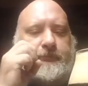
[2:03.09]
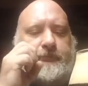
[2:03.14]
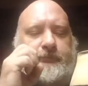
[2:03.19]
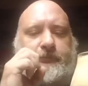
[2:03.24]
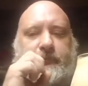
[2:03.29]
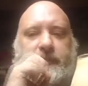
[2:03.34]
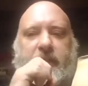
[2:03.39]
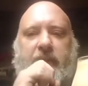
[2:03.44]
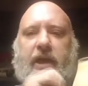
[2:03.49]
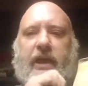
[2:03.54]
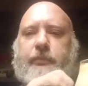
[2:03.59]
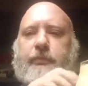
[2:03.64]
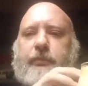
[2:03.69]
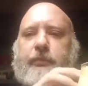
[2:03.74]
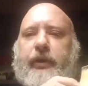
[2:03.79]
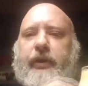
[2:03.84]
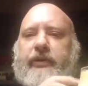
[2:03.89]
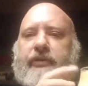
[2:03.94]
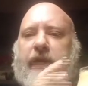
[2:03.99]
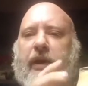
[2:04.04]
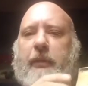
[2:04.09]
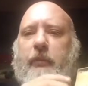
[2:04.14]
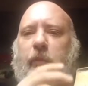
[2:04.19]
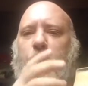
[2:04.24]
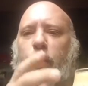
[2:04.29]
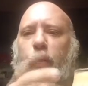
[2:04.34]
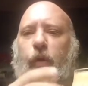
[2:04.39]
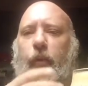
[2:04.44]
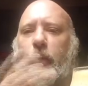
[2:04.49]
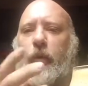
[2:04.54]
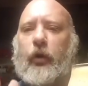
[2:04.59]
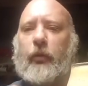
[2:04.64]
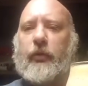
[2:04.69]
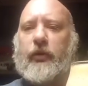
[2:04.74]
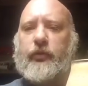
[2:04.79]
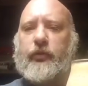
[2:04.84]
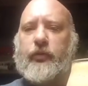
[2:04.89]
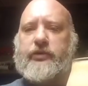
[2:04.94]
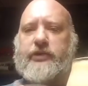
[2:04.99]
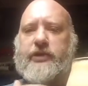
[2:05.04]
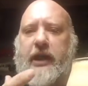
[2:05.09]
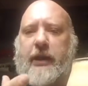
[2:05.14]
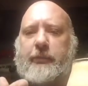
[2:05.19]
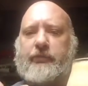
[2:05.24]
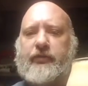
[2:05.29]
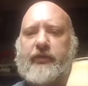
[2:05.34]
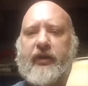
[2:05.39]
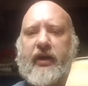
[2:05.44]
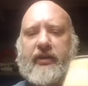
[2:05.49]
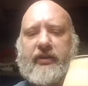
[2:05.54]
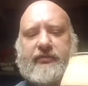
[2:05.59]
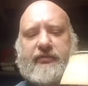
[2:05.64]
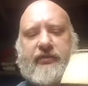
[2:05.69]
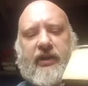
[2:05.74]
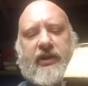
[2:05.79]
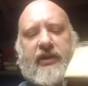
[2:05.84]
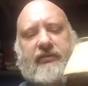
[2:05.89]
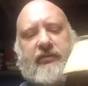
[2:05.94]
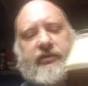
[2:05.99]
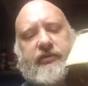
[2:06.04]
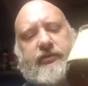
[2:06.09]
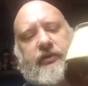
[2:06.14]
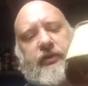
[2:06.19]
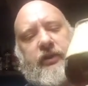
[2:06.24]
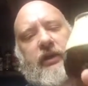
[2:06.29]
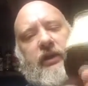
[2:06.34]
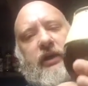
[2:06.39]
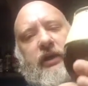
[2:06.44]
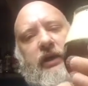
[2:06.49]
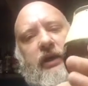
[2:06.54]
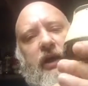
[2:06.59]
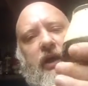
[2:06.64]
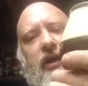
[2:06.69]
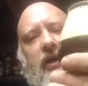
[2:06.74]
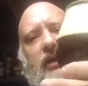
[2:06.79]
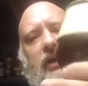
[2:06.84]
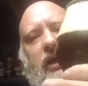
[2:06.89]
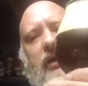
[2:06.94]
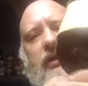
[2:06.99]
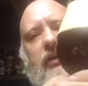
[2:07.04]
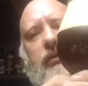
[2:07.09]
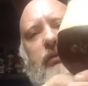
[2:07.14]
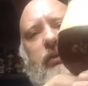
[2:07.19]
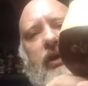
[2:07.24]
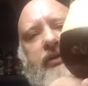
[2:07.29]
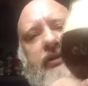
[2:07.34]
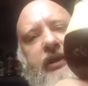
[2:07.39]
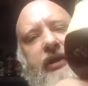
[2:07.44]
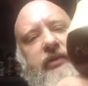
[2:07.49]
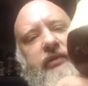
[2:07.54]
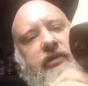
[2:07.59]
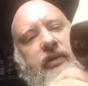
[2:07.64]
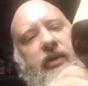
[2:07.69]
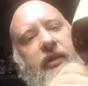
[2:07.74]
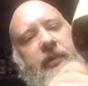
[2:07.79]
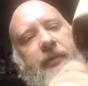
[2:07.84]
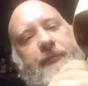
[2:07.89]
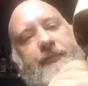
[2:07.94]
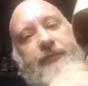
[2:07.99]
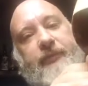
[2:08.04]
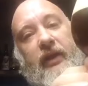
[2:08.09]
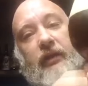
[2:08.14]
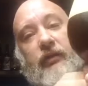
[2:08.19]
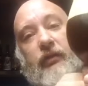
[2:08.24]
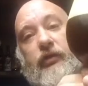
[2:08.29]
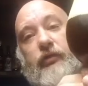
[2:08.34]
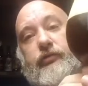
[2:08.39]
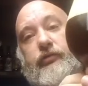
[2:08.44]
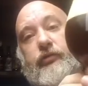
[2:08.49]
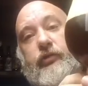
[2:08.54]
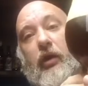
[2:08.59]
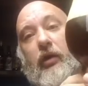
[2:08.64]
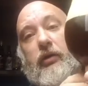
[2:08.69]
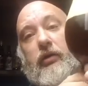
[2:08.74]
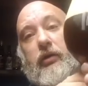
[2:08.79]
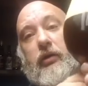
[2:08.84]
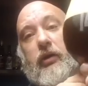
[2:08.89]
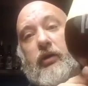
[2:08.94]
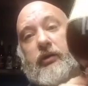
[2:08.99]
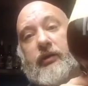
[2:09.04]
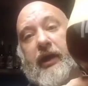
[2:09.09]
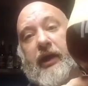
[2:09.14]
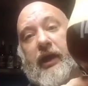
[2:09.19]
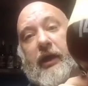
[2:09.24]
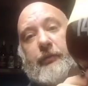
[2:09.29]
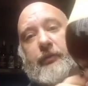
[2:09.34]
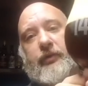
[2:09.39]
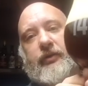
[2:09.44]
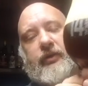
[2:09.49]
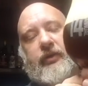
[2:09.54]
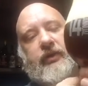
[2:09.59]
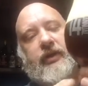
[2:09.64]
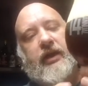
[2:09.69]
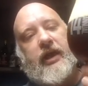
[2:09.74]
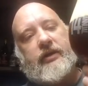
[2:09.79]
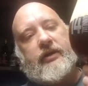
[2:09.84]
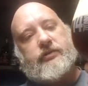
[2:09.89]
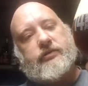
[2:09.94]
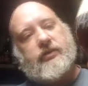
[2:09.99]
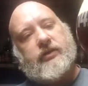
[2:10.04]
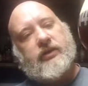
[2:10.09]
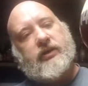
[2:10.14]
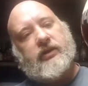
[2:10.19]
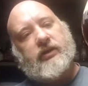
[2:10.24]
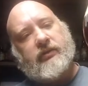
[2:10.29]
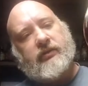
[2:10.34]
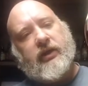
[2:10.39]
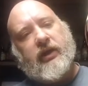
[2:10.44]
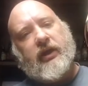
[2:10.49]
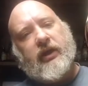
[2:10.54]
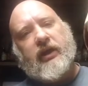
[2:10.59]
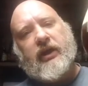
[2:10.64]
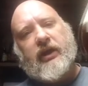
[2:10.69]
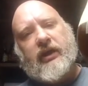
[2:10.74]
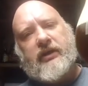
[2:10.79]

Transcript: The head brings out more aromas, which amplify the flavors. Uh, color-wise, that is a, it looks darker on camera than it actually is.